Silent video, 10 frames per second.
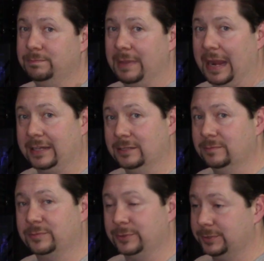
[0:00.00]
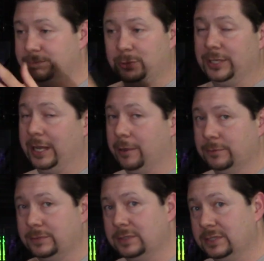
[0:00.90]
Magnum for putting
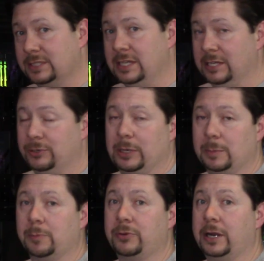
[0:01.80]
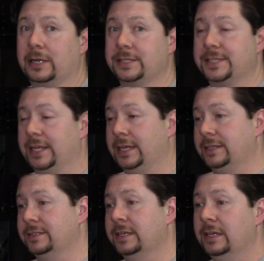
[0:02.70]
out incredible products
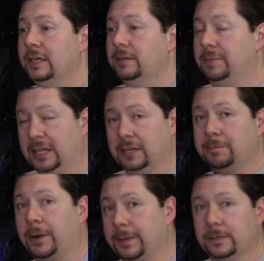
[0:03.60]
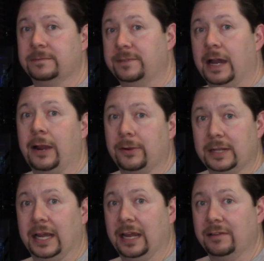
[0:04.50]
and being a part of our
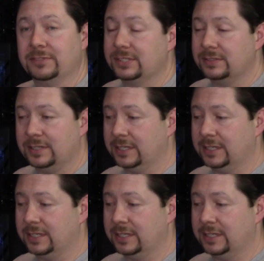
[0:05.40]
lives.